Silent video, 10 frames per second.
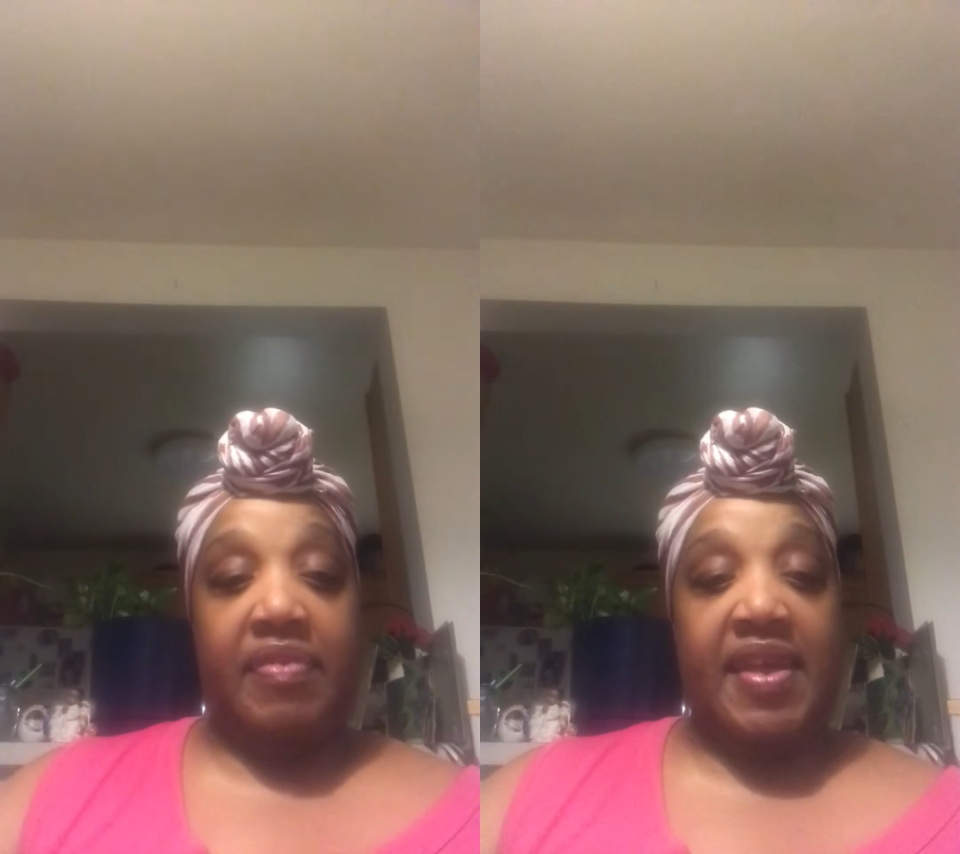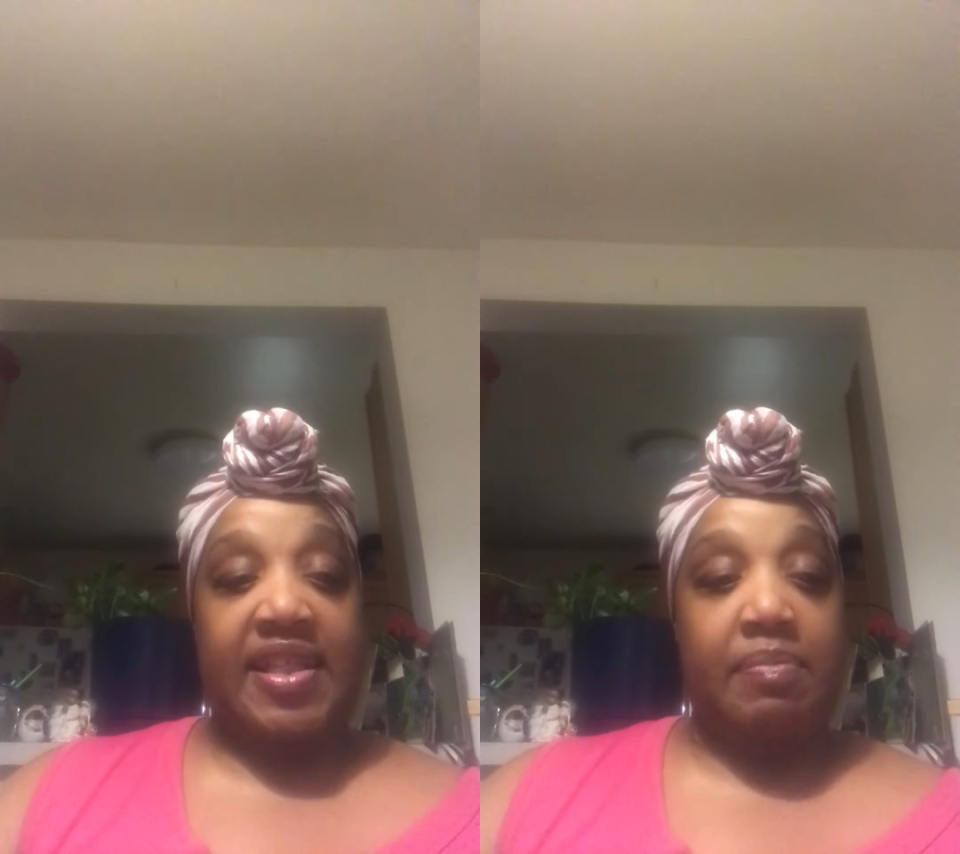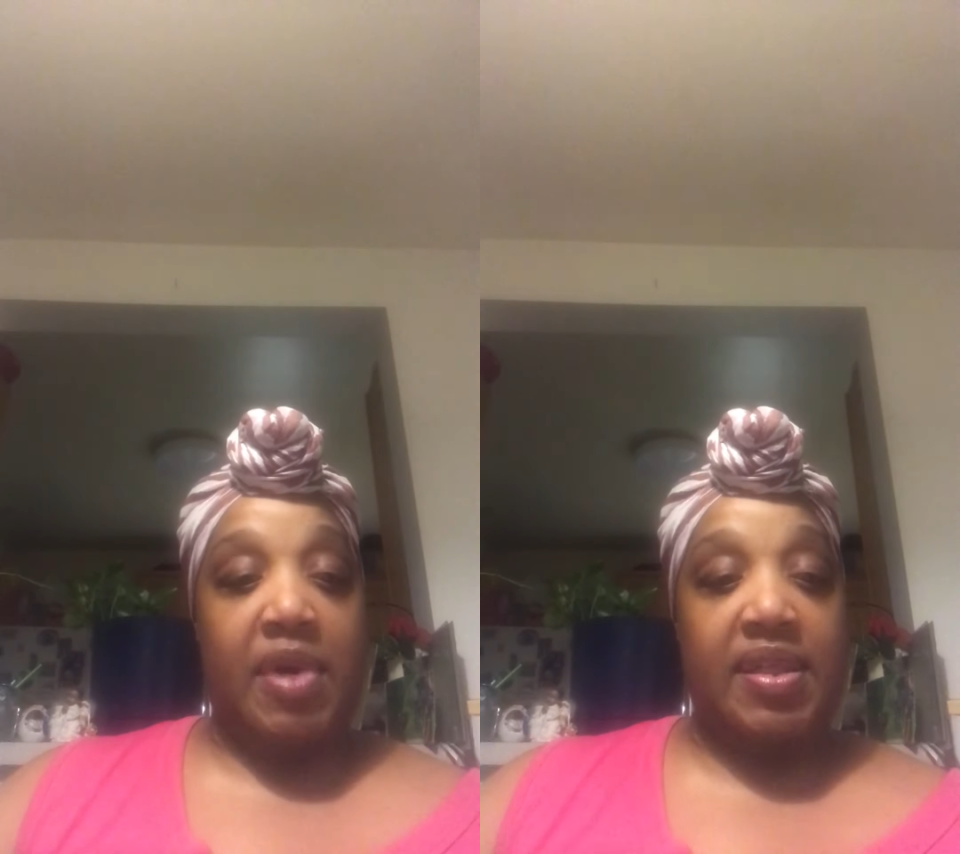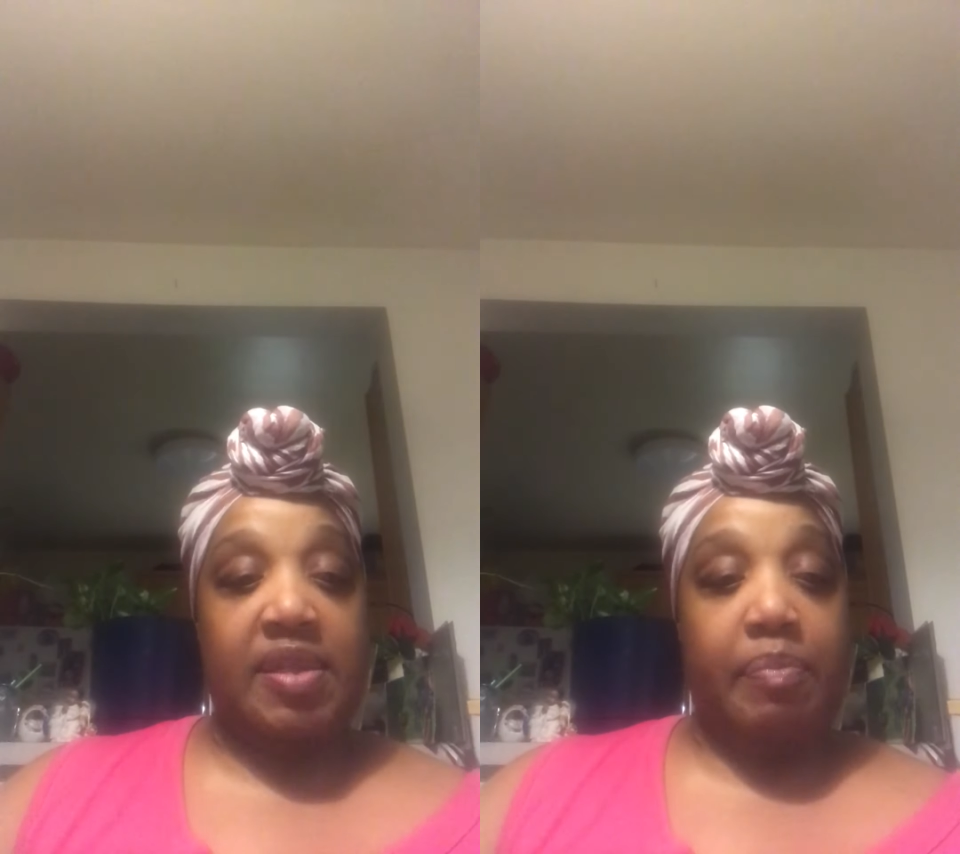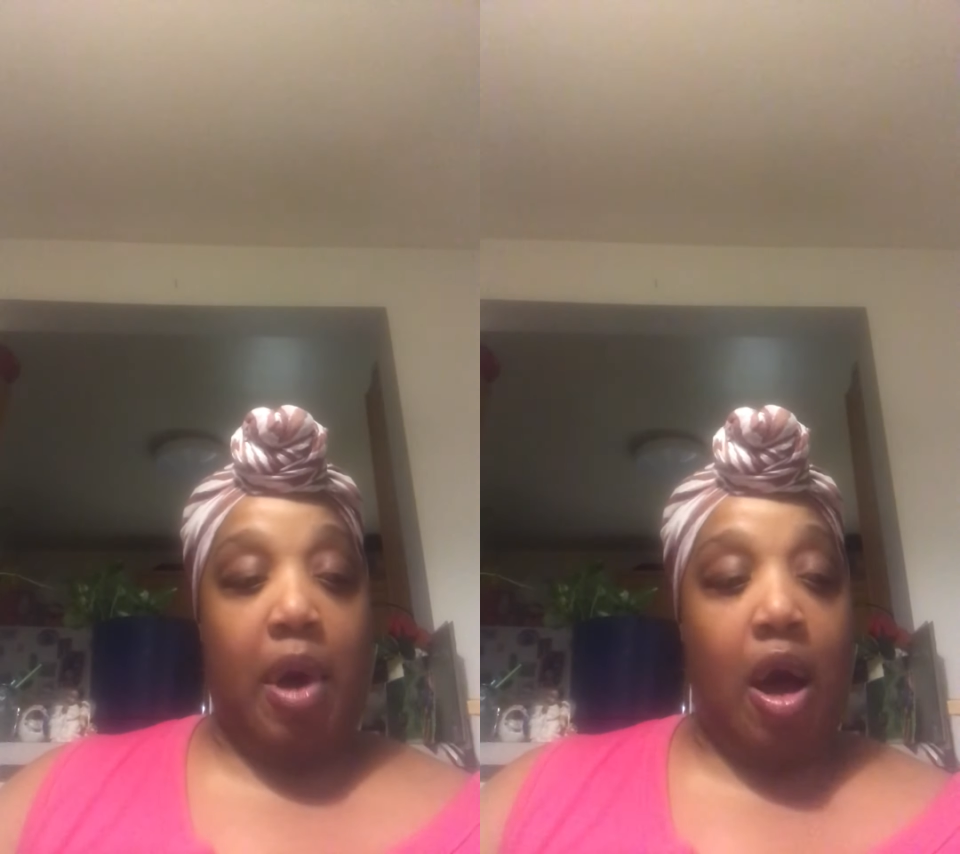this
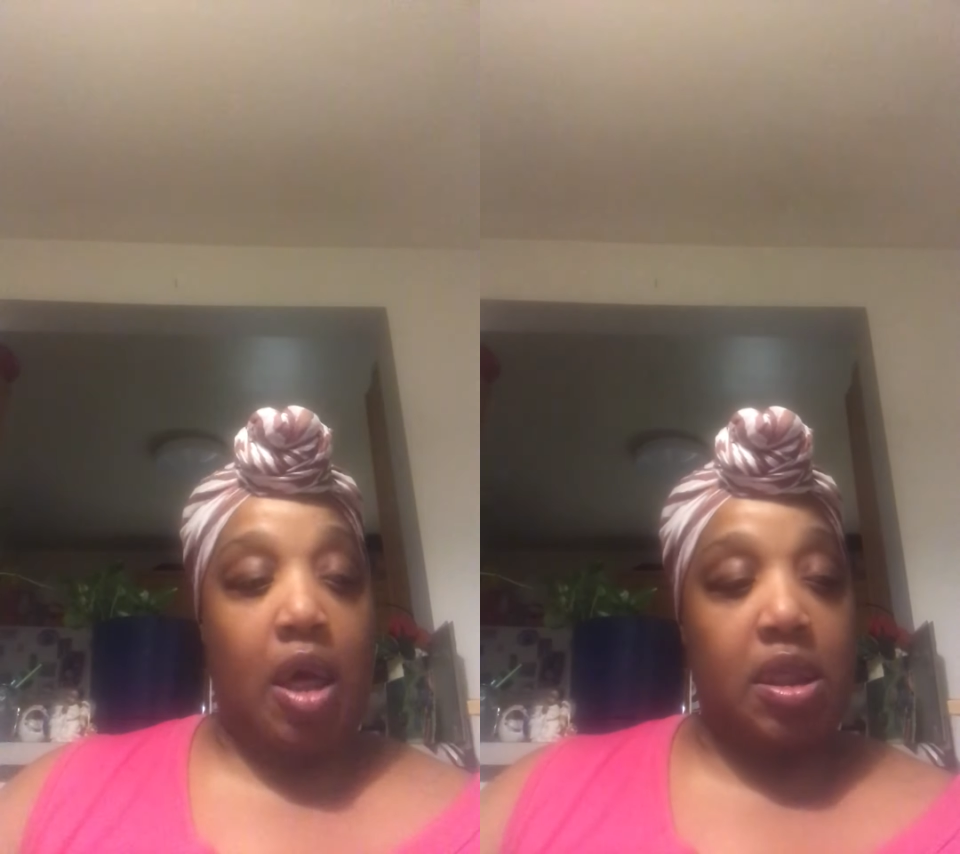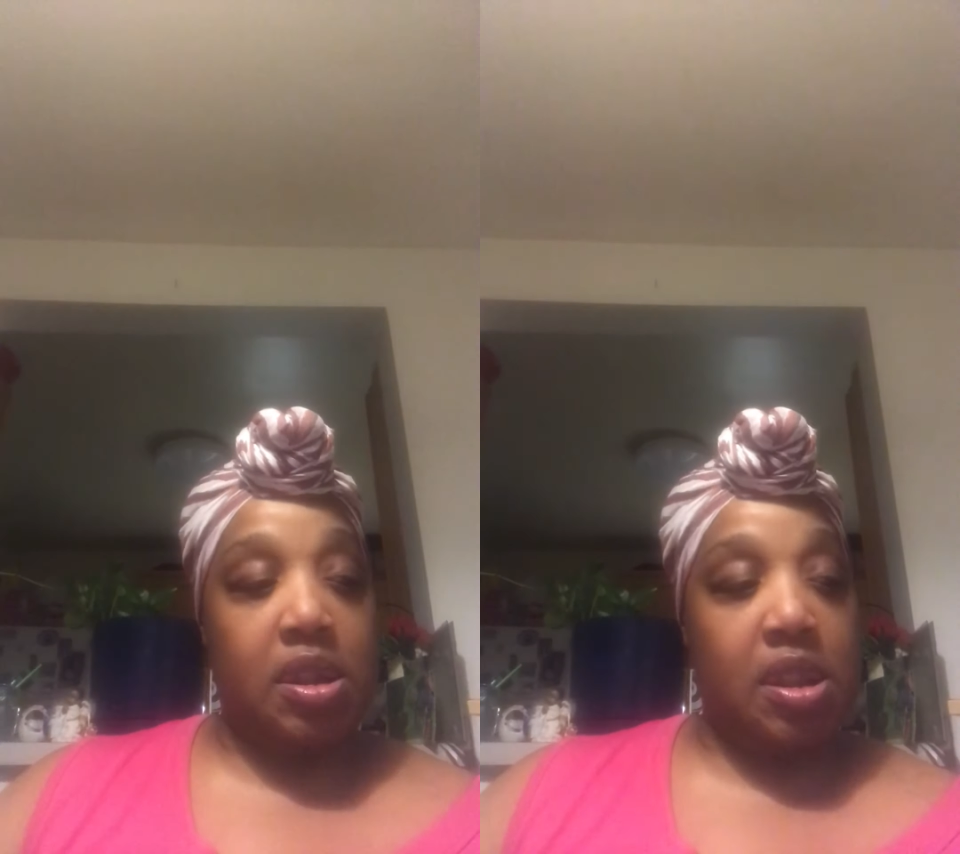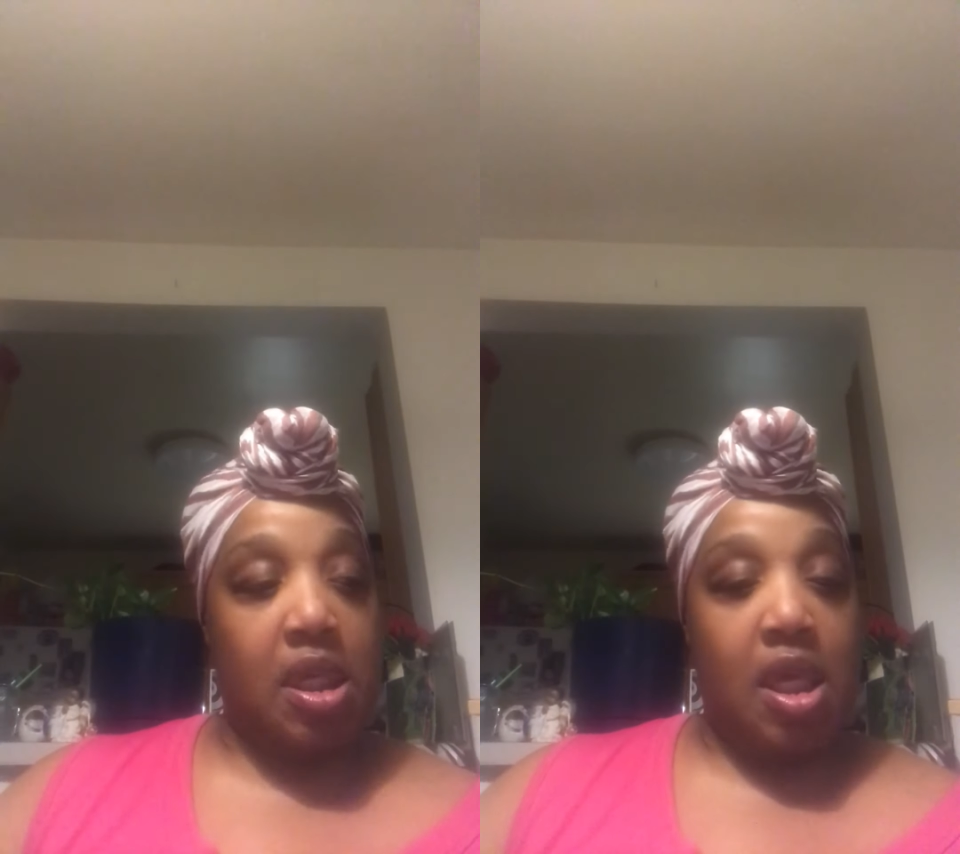month's box.